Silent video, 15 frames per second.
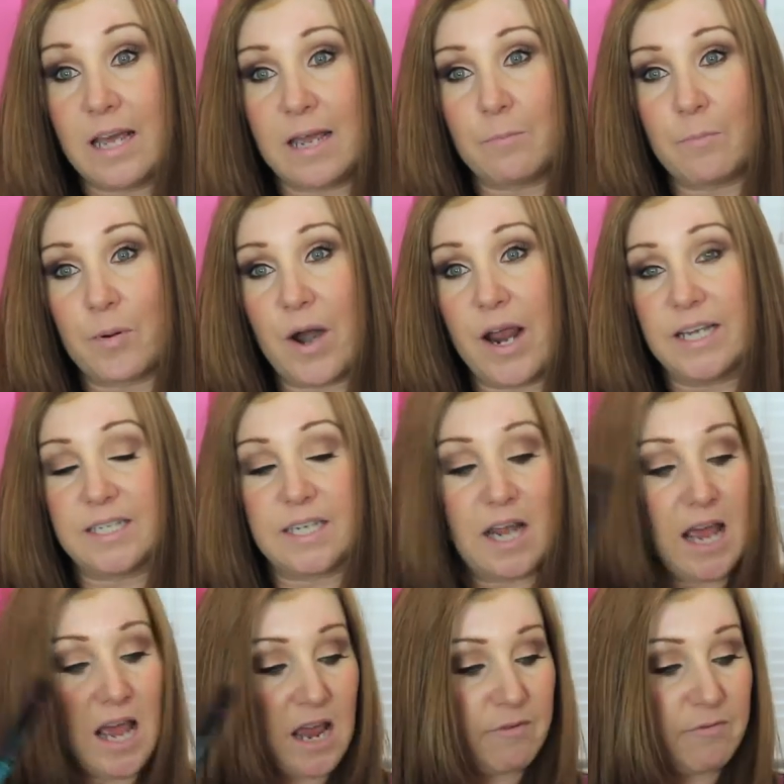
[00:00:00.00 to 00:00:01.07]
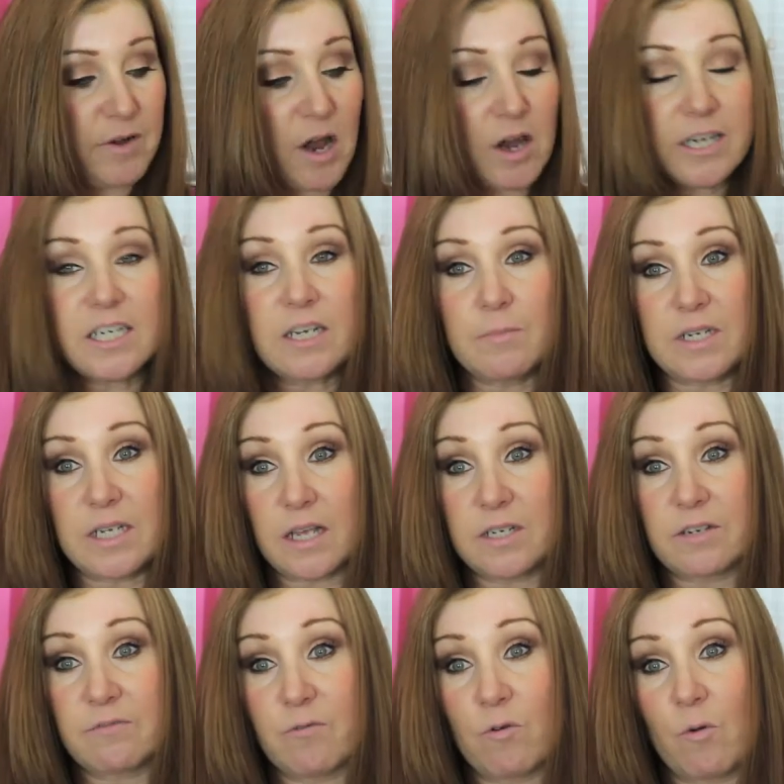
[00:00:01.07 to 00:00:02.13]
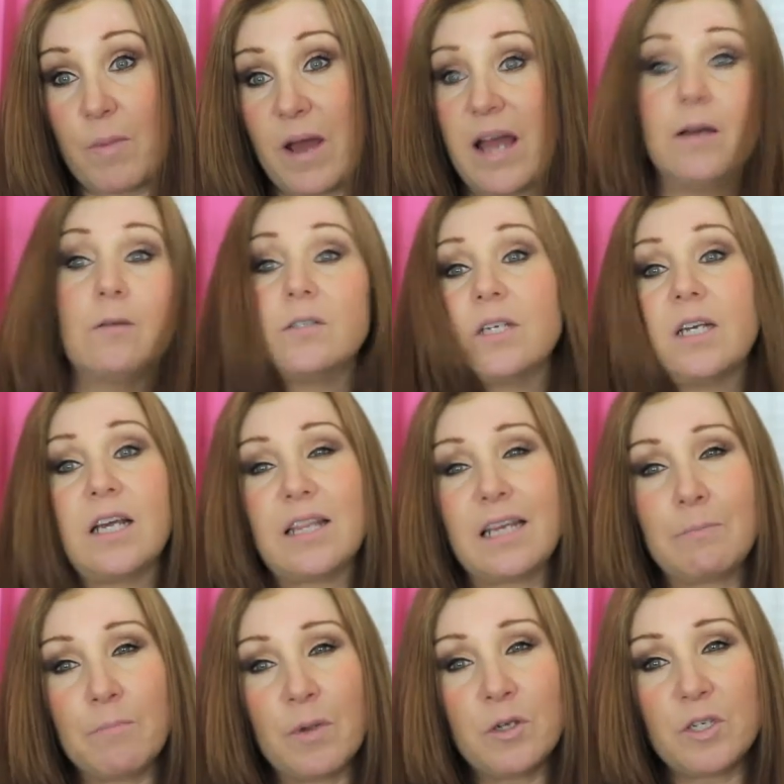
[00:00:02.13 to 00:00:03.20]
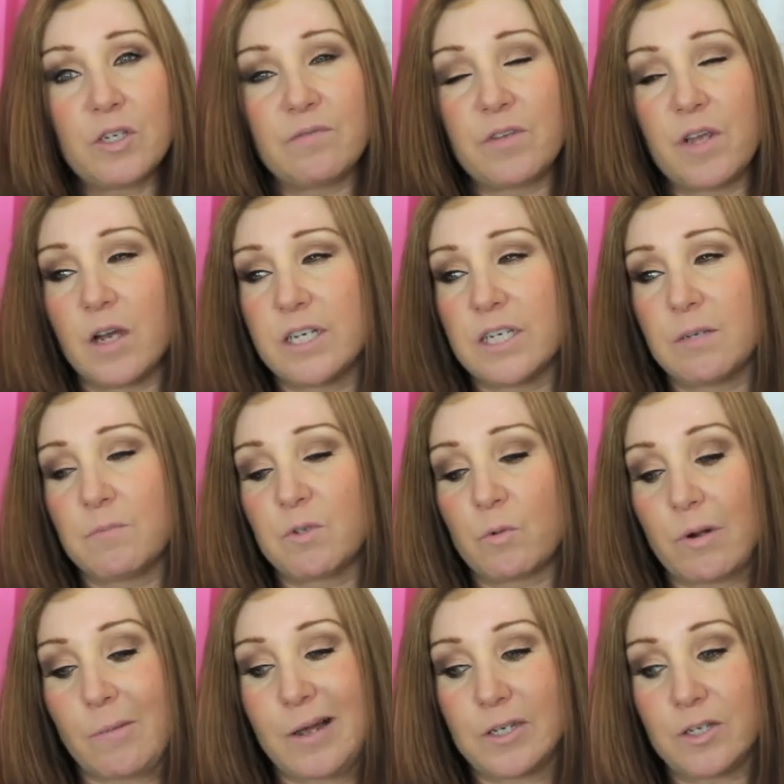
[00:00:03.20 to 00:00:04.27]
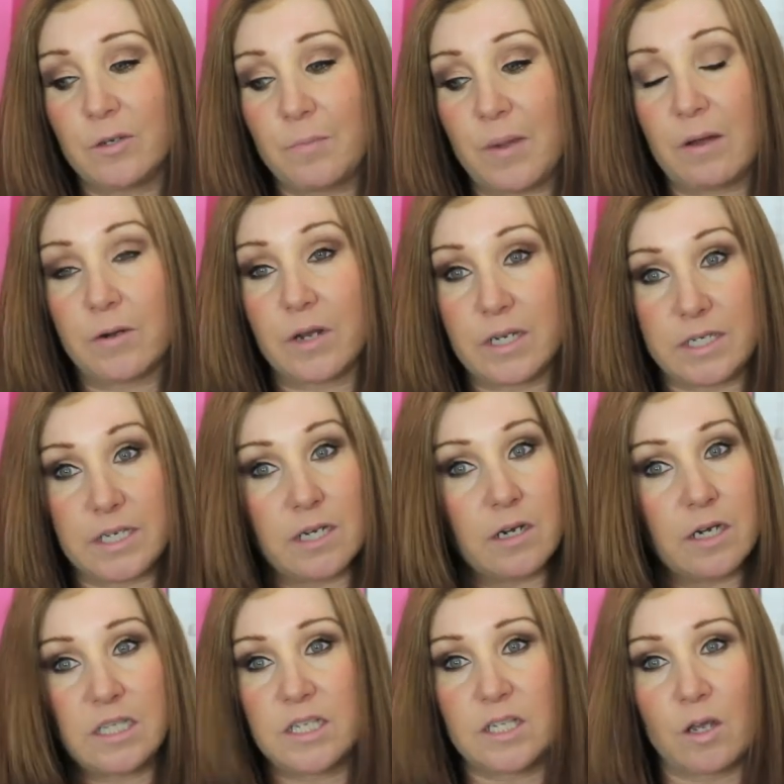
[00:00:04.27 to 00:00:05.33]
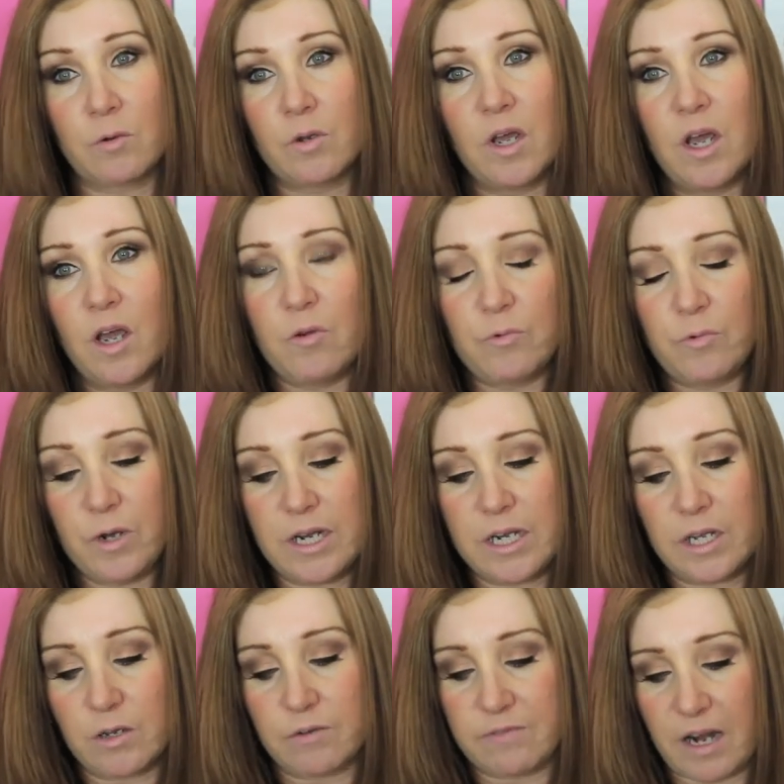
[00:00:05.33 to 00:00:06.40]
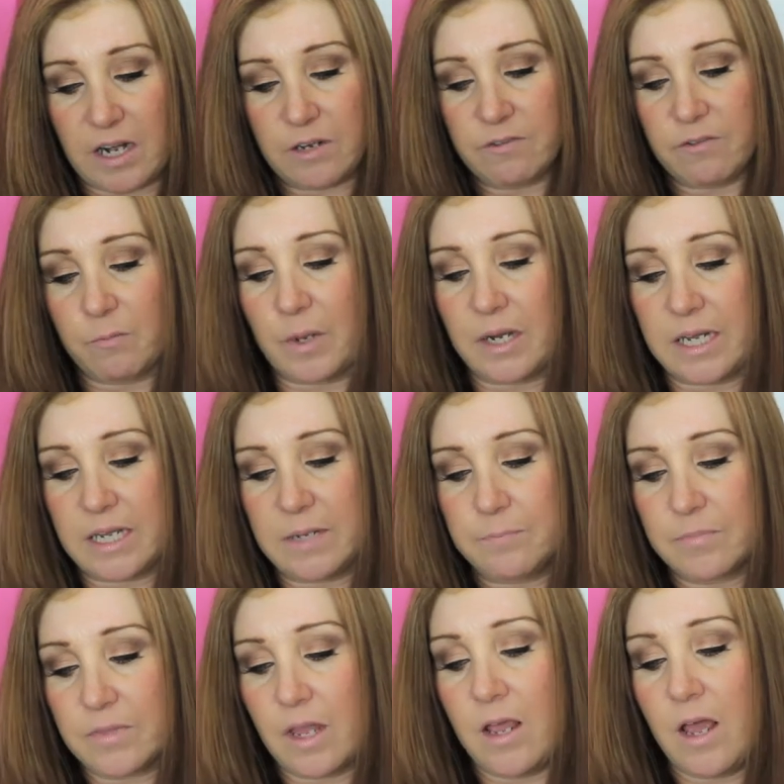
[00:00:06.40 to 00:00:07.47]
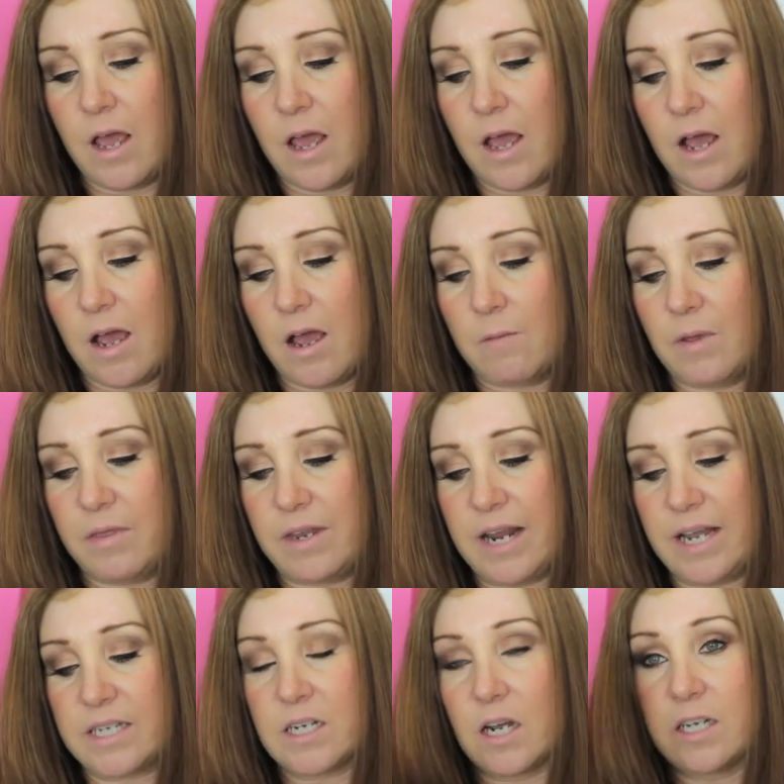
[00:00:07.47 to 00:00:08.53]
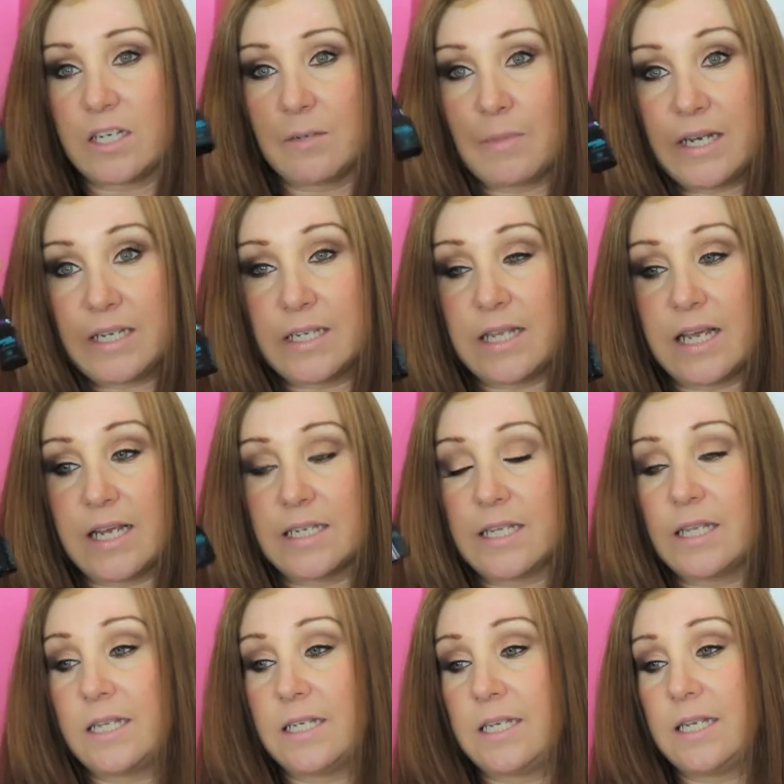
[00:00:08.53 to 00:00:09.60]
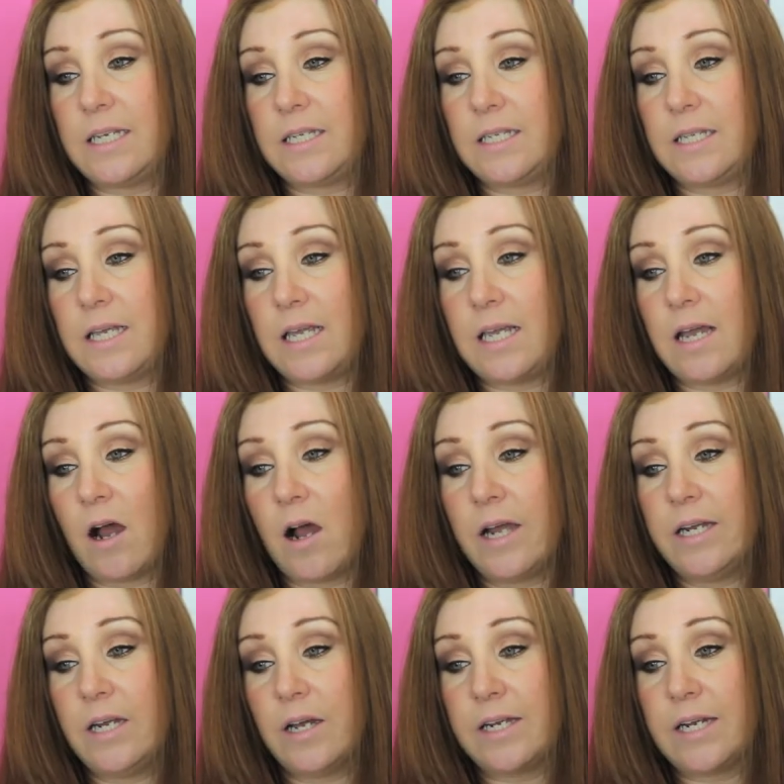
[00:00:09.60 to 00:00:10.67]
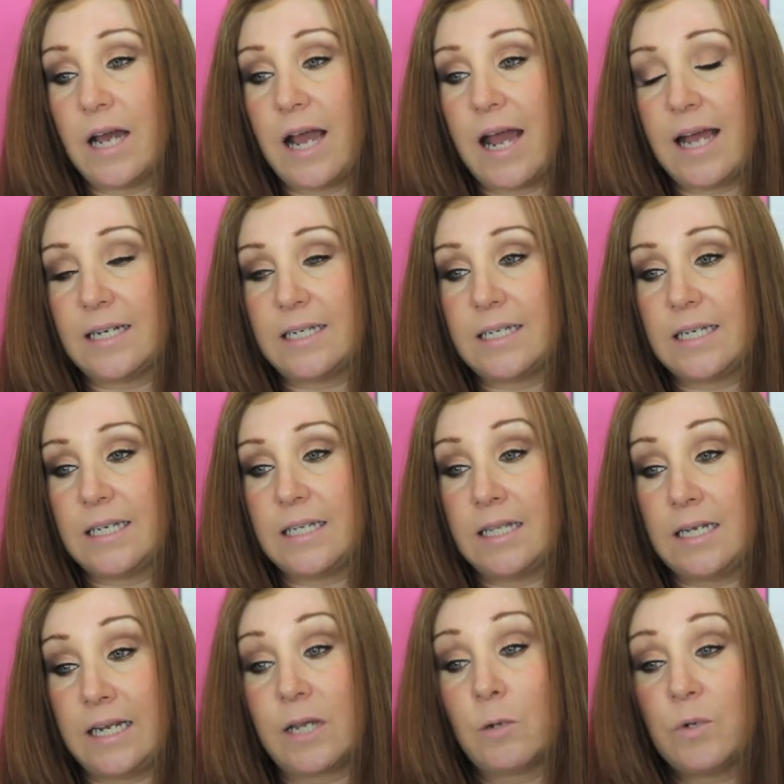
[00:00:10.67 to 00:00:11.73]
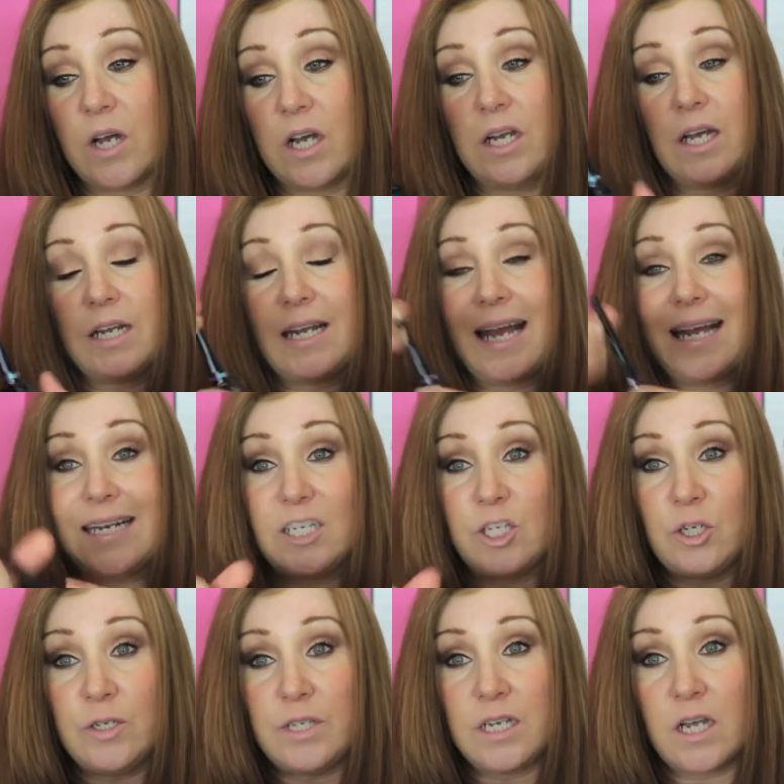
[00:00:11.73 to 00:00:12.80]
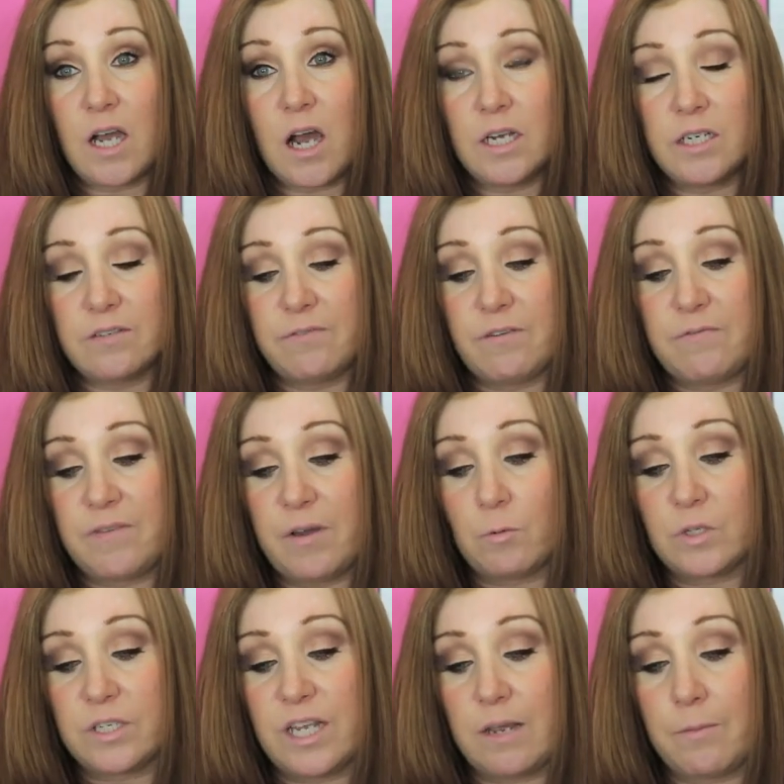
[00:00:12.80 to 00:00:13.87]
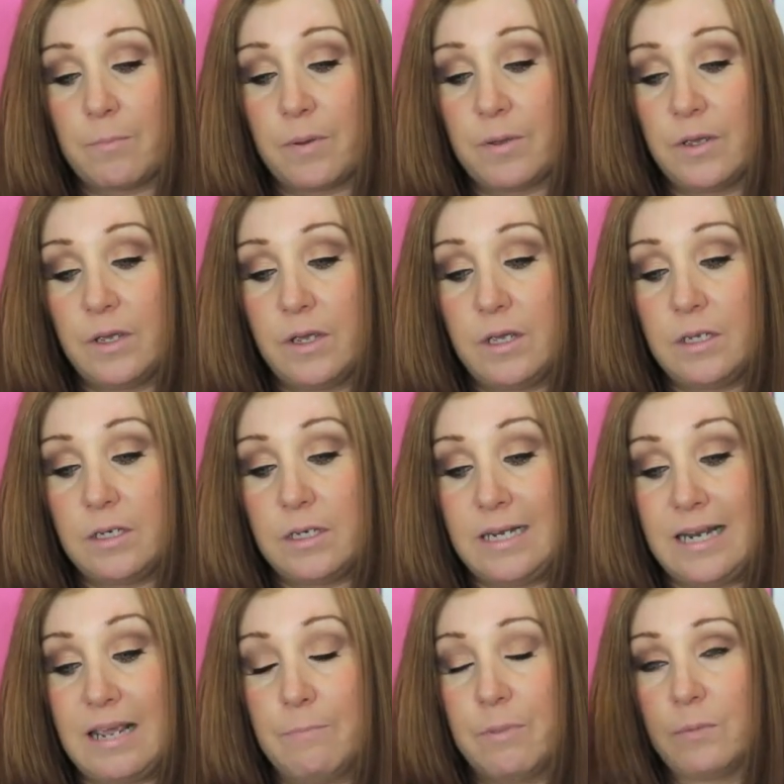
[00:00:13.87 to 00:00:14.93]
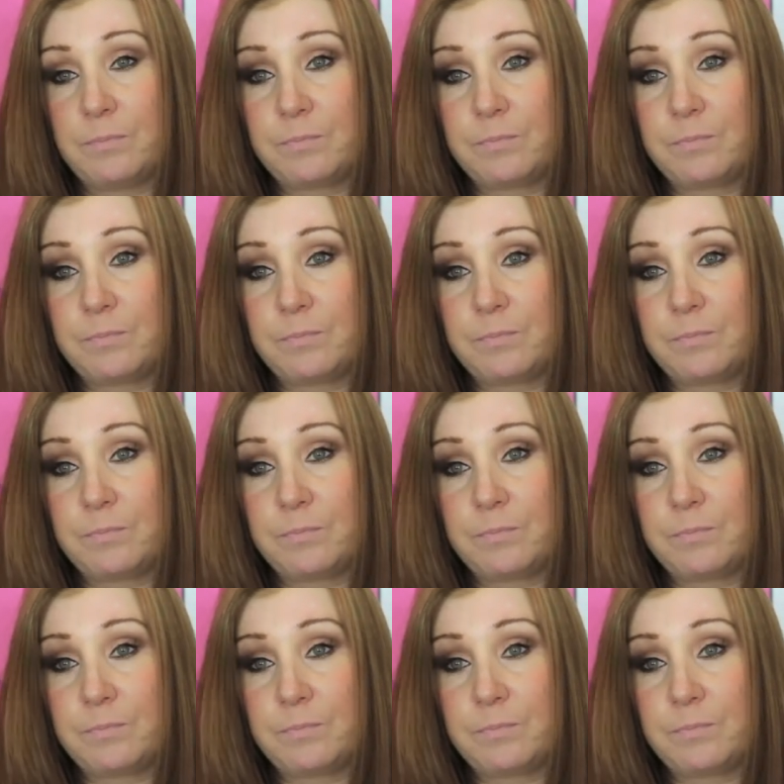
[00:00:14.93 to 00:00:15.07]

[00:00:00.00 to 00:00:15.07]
impressed. Every item is under £4, and I think most of the items were about £2.99. So really good value for money. The next item is this. This is the eyeliner, and the liquid eyeliner, and it's using kind of a felt tip nib,